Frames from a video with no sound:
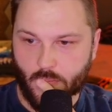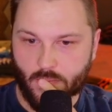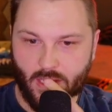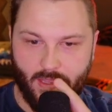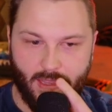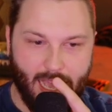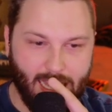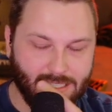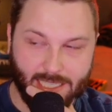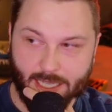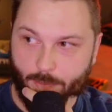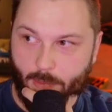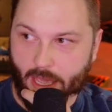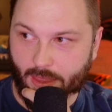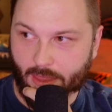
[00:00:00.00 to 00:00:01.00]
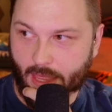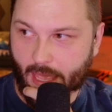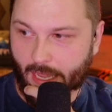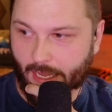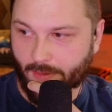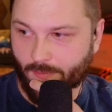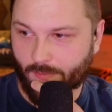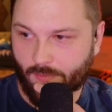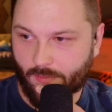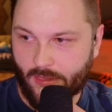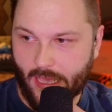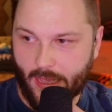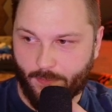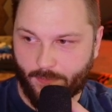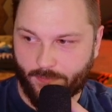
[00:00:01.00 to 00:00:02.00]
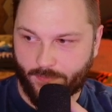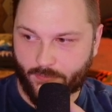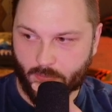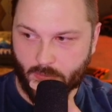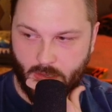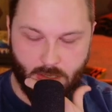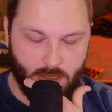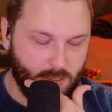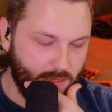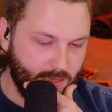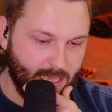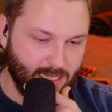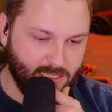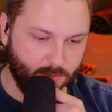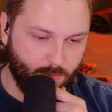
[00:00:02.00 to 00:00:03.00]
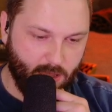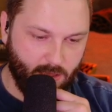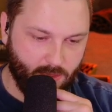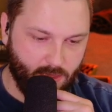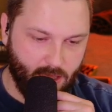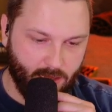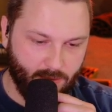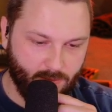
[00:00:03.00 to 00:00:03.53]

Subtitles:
That's the main thing. Yep. That's the main thing.